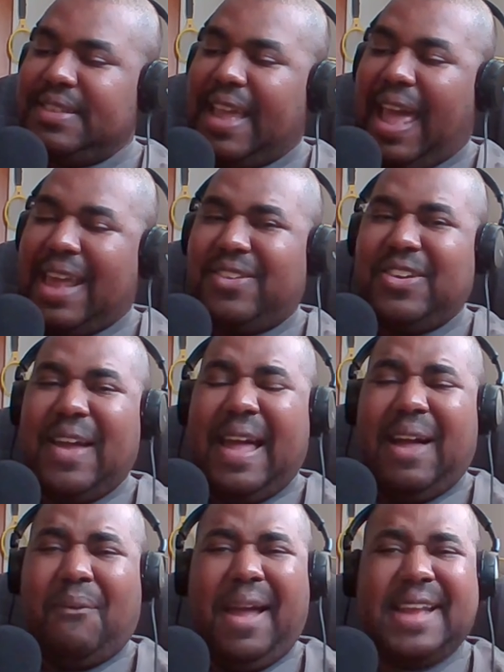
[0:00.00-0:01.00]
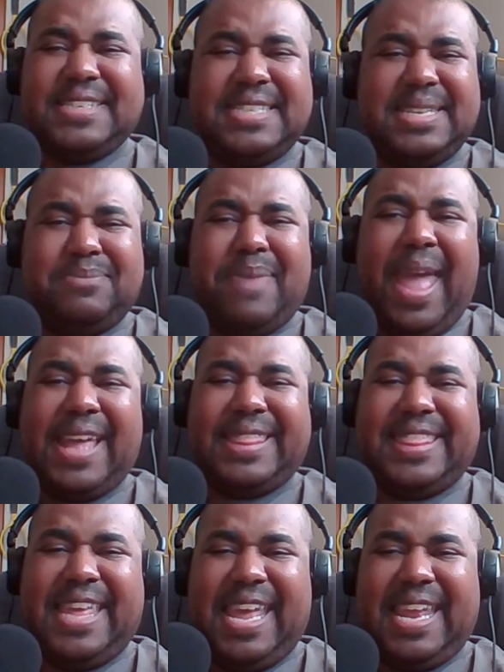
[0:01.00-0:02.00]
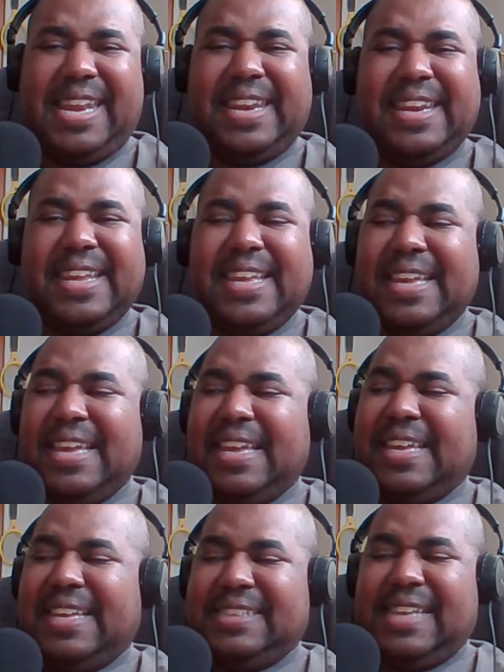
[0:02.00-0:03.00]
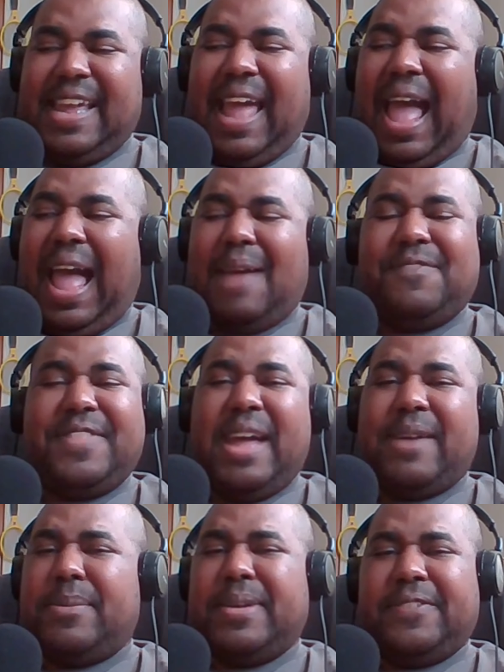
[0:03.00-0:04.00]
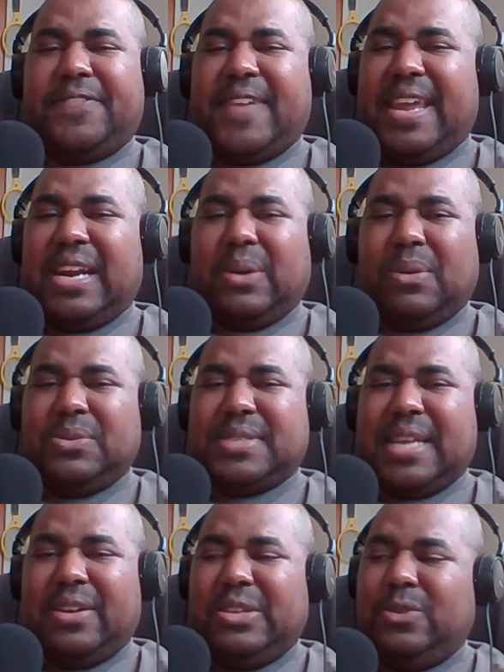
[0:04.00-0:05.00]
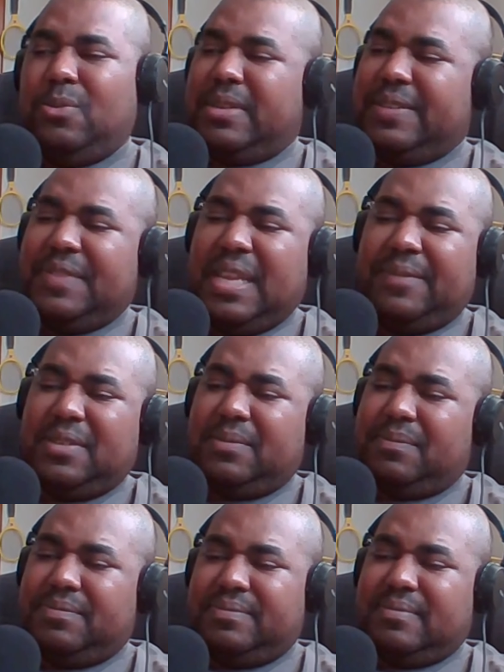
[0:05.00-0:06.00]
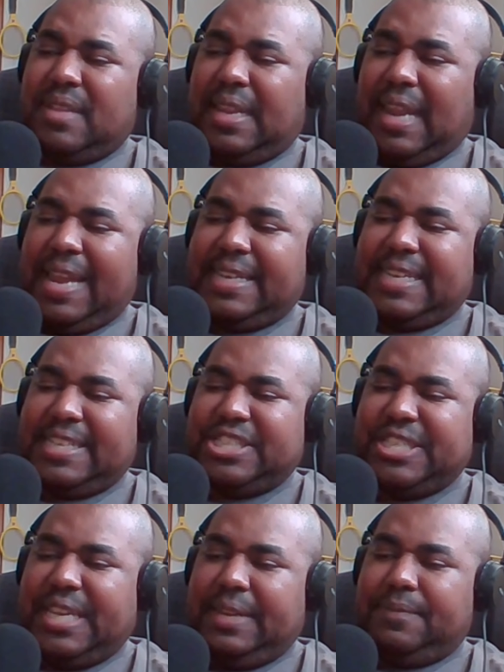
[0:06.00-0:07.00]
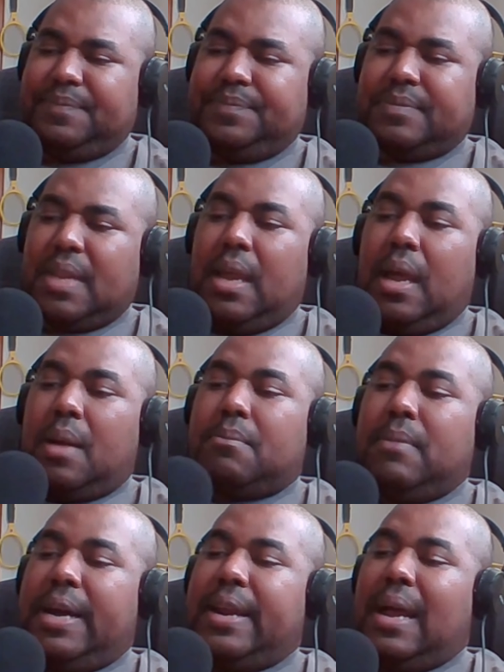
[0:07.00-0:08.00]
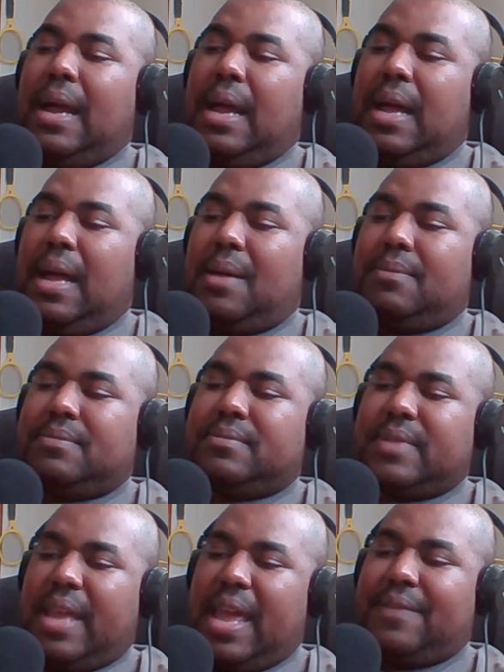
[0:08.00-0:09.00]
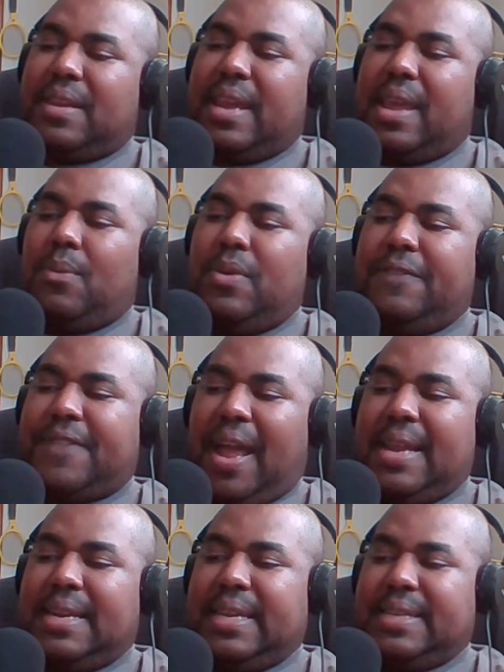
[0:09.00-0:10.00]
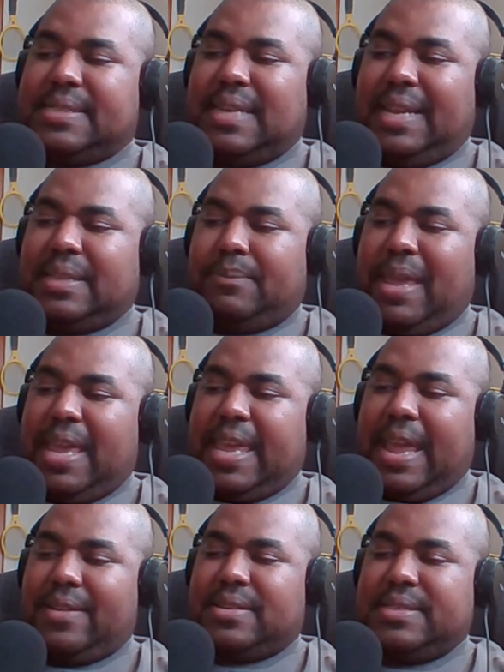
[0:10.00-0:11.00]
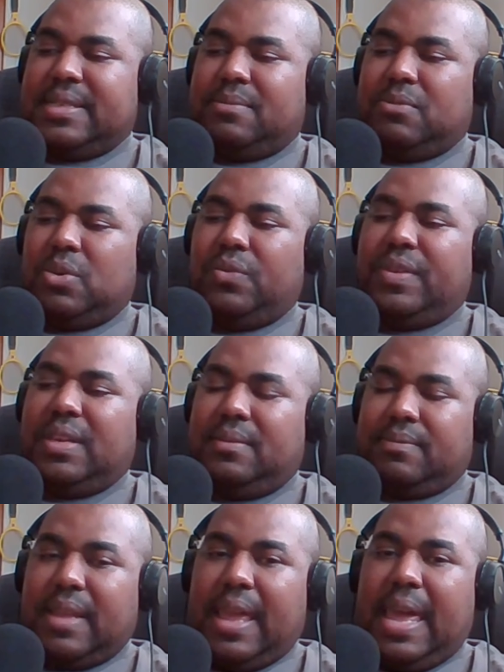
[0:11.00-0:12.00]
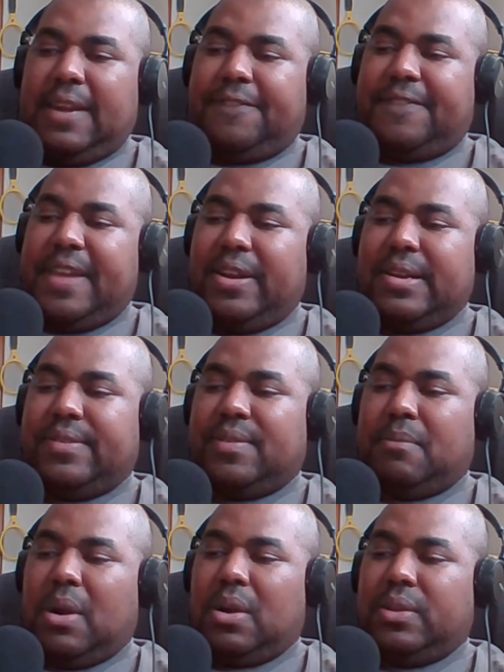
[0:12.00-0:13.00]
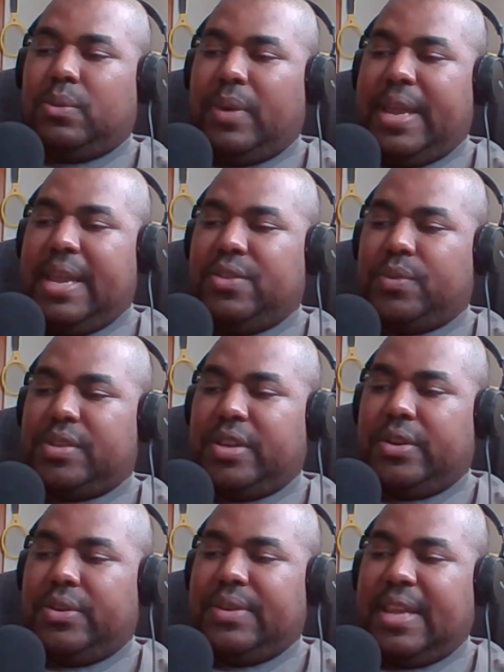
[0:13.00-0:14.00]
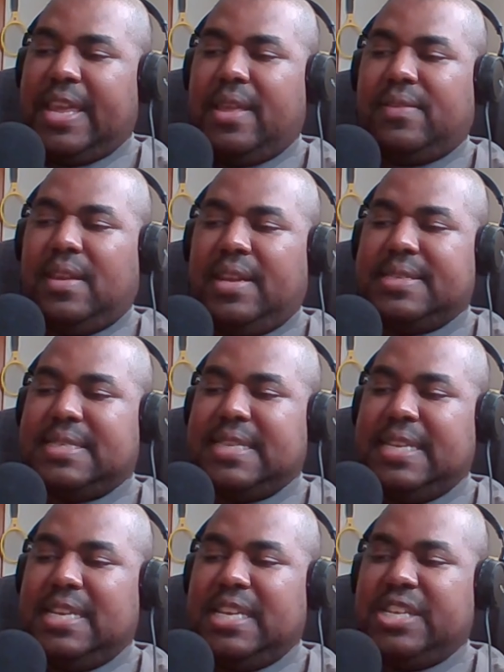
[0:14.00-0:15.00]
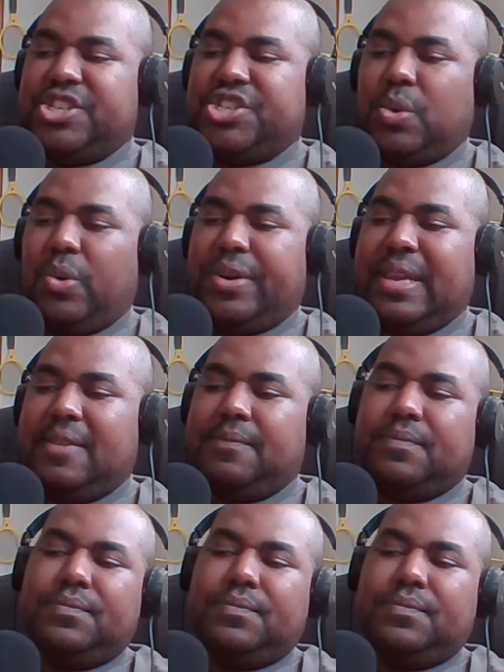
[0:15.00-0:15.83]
like I don't know how I watched it back then and like I've never been a fan of gross out humor. I've never liked that shit. But um after that, we finally get to like the main characters of the movie. Anna Faris and Marlon Wayans return as uh, Cindy and Shorty.